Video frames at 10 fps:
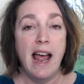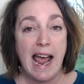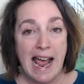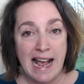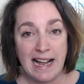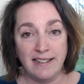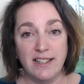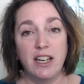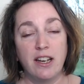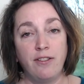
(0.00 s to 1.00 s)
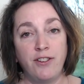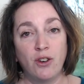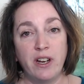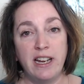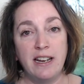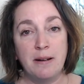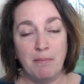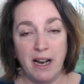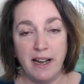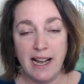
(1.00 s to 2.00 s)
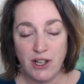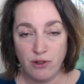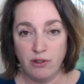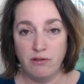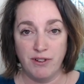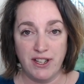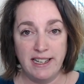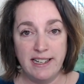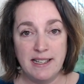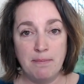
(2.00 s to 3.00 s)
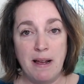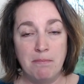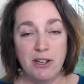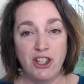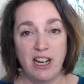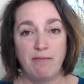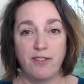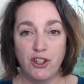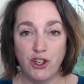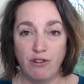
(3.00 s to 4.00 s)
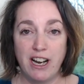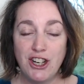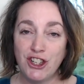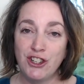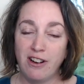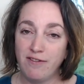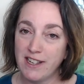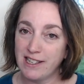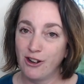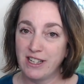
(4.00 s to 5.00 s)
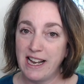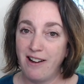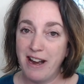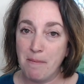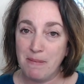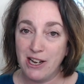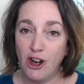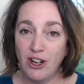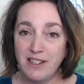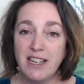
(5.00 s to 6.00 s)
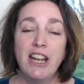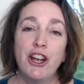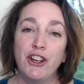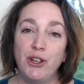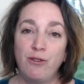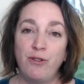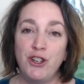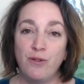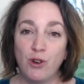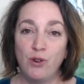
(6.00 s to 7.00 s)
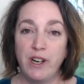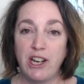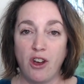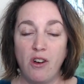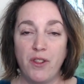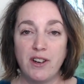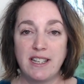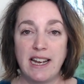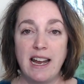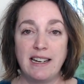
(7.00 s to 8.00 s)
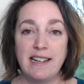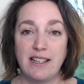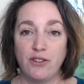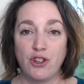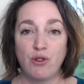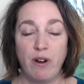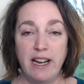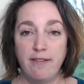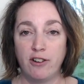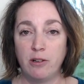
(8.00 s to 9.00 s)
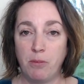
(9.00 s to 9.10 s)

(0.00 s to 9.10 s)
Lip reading: And if you're in my Natural Resilience membership for the duration of this lockdown and beyond, you'll find you've already got those techniques in your training vault.